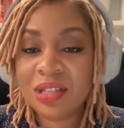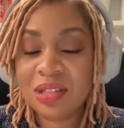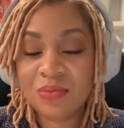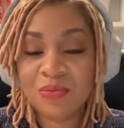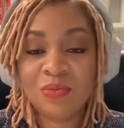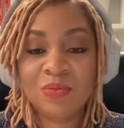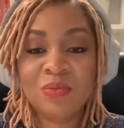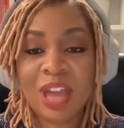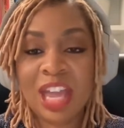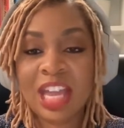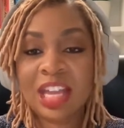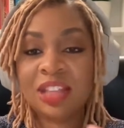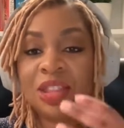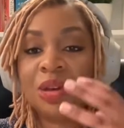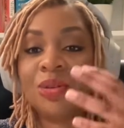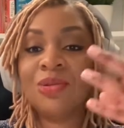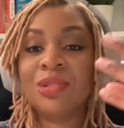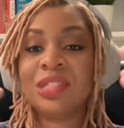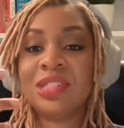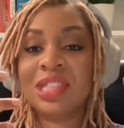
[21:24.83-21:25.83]
make
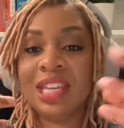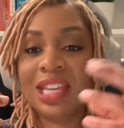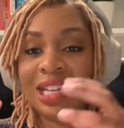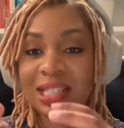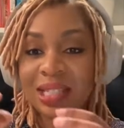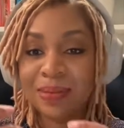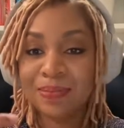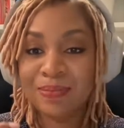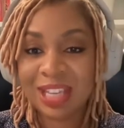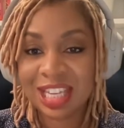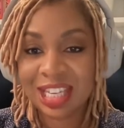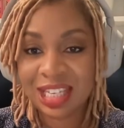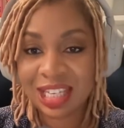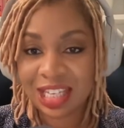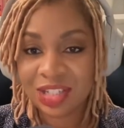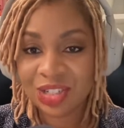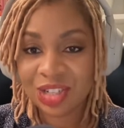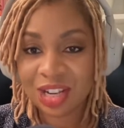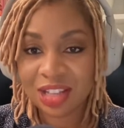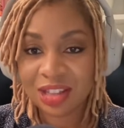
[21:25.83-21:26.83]
those things meet
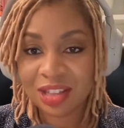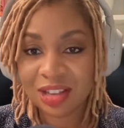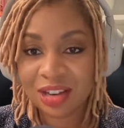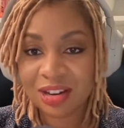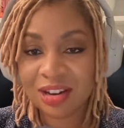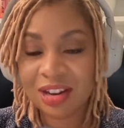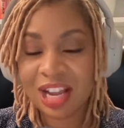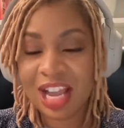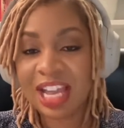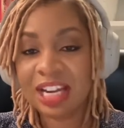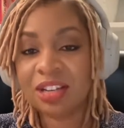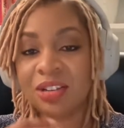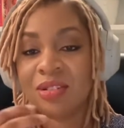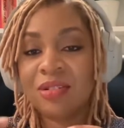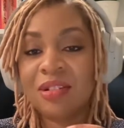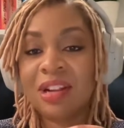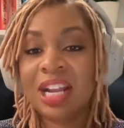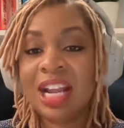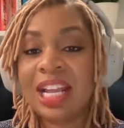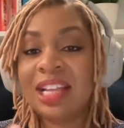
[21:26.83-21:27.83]
each other and
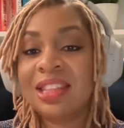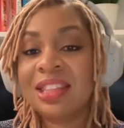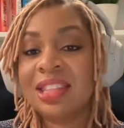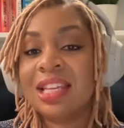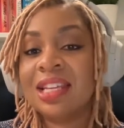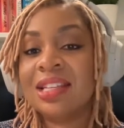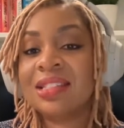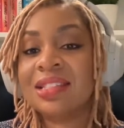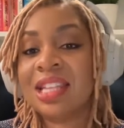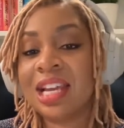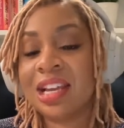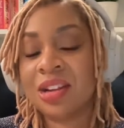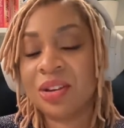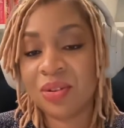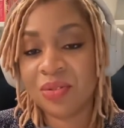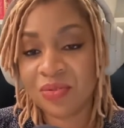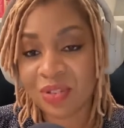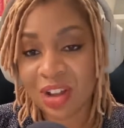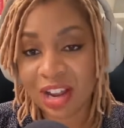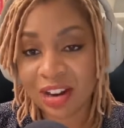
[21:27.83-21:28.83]
create things that
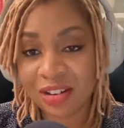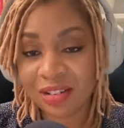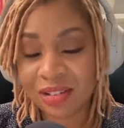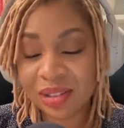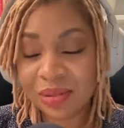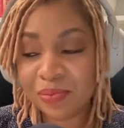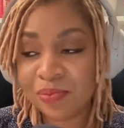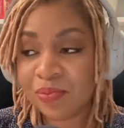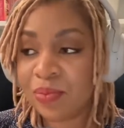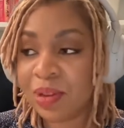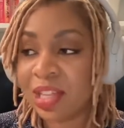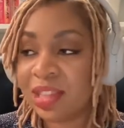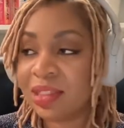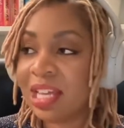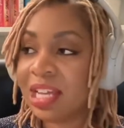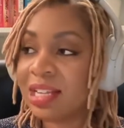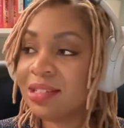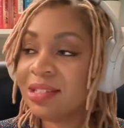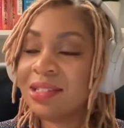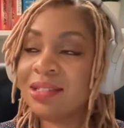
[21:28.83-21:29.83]
go viral. But
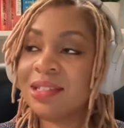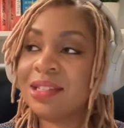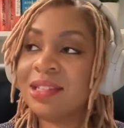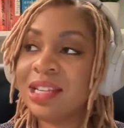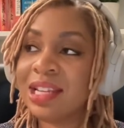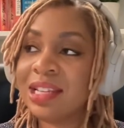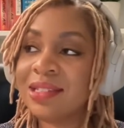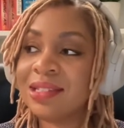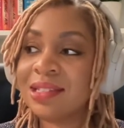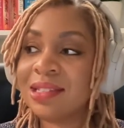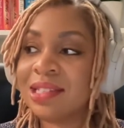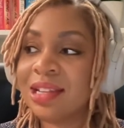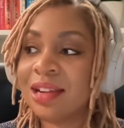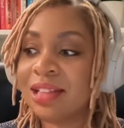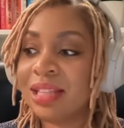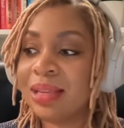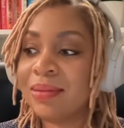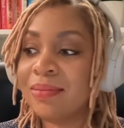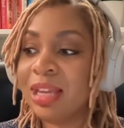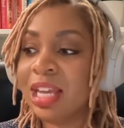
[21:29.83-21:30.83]
that doesn't
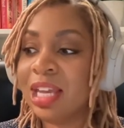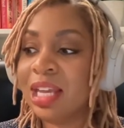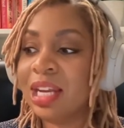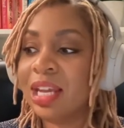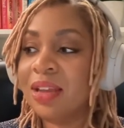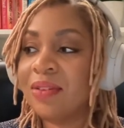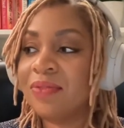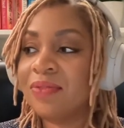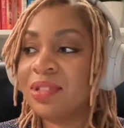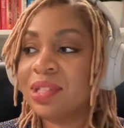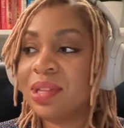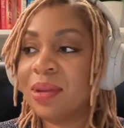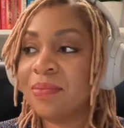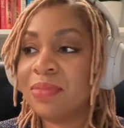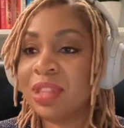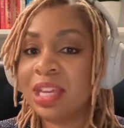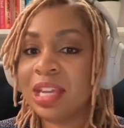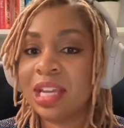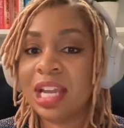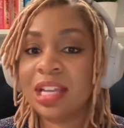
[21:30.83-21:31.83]
necessarily mean if
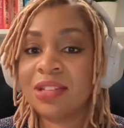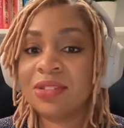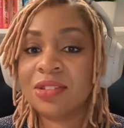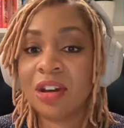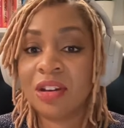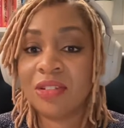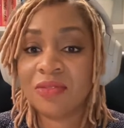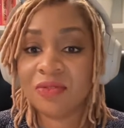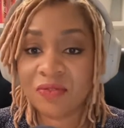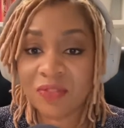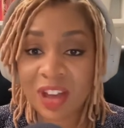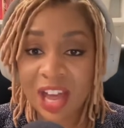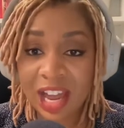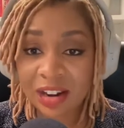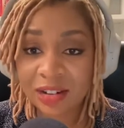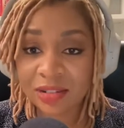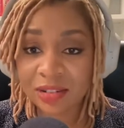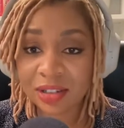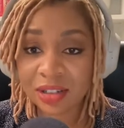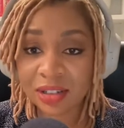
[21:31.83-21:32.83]
something has gone
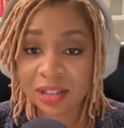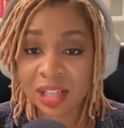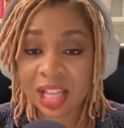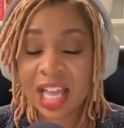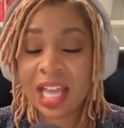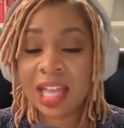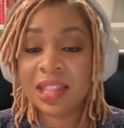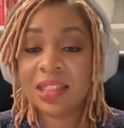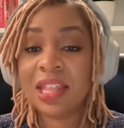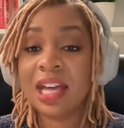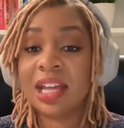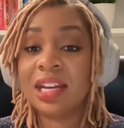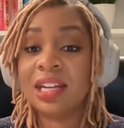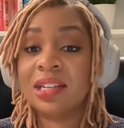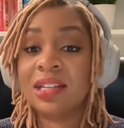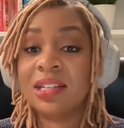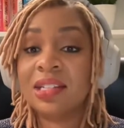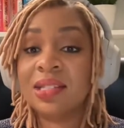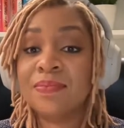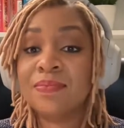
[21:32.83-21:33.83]
viral that
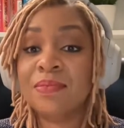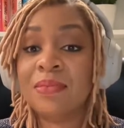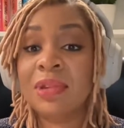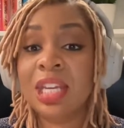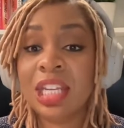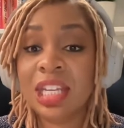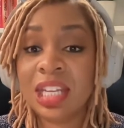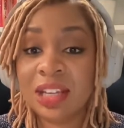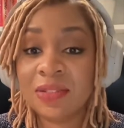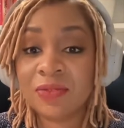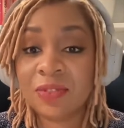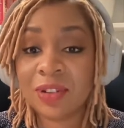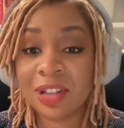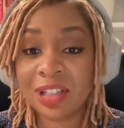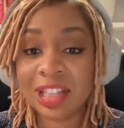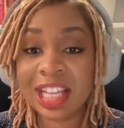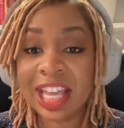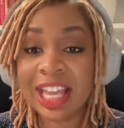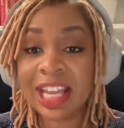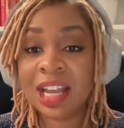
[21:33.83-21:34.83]
it is
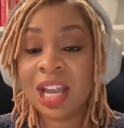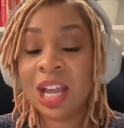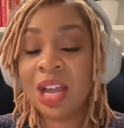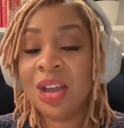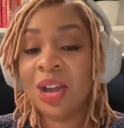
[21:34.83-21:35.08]
meaningful. Like,